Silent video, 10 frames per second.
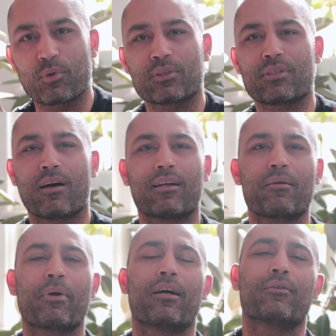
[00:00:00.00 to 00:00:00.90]
we'll
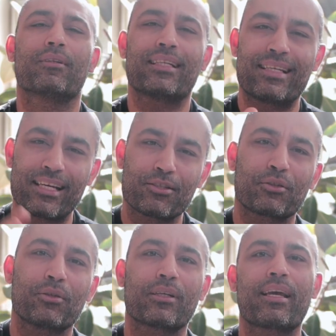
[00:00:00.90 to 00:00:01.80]
talk about
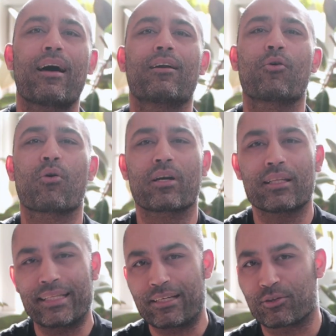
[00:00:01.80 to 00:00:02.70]
digital
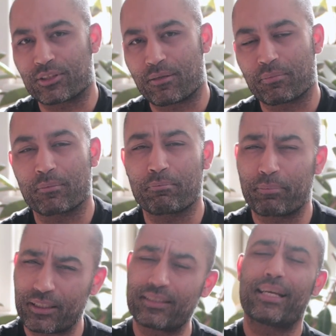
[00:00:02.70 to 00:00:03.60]
category leadership.
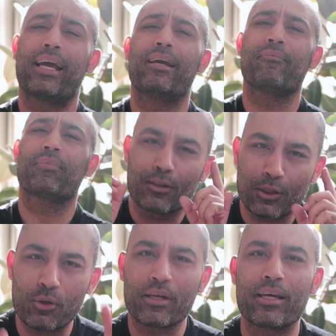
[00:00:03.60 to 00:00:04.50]
But today,
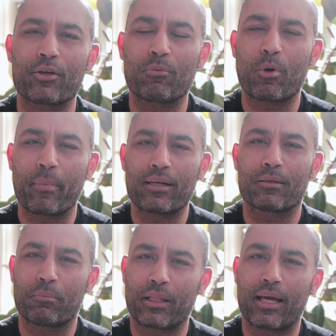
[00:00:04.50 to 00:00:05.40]
look at your
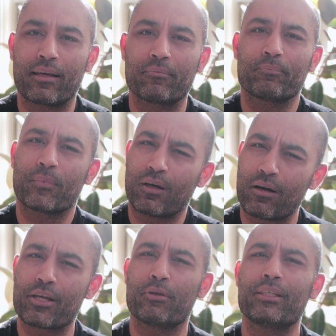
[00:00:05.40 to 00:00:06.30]
momentum plan.
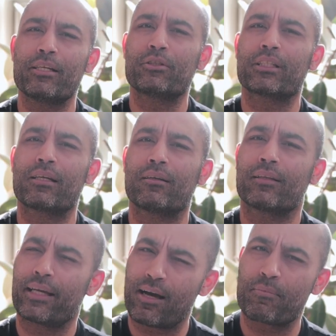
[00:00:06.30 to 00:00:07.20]
Are you teaching
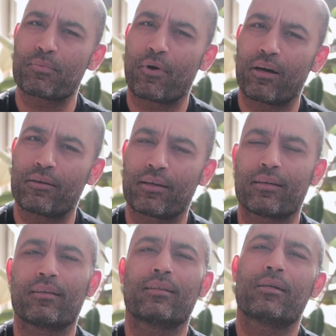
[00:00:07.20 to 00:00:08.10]
like HubSpot,
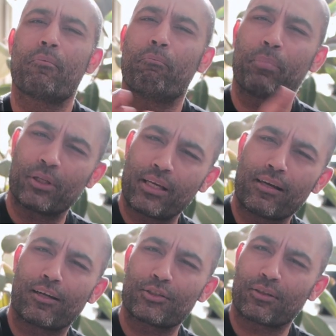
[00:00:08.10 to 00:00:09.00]

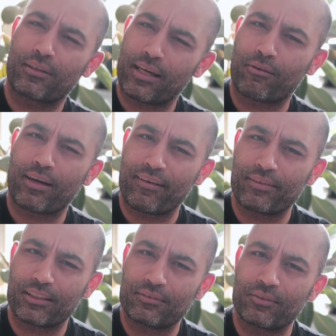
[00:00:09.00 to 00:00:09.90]
building culture like
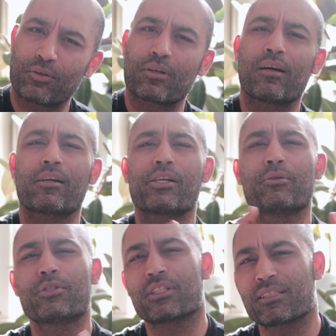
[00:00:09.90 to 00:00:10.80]
Rapha, or are
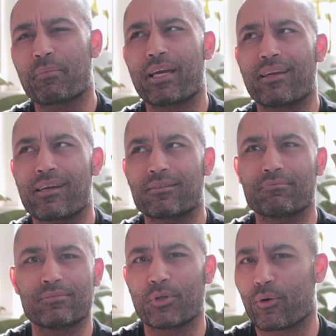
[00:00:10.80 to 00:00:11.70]
you just
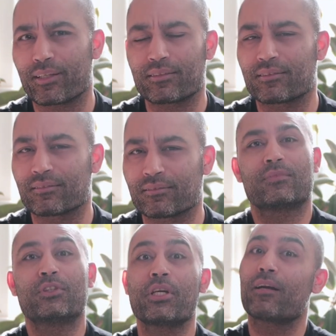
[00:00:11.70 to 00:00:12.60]
making noise?
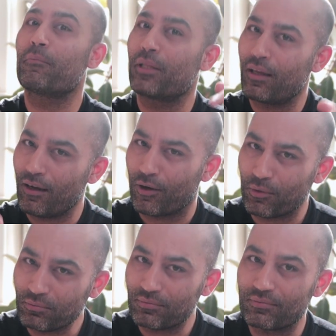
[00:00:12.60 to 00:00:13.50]
Share
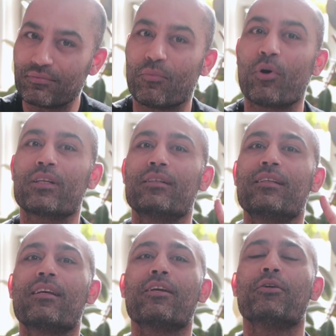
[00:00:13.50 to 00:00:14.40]
below, what
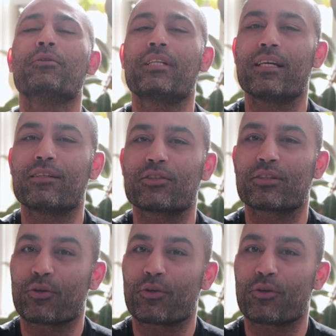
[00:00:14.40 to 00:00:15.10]
could you teach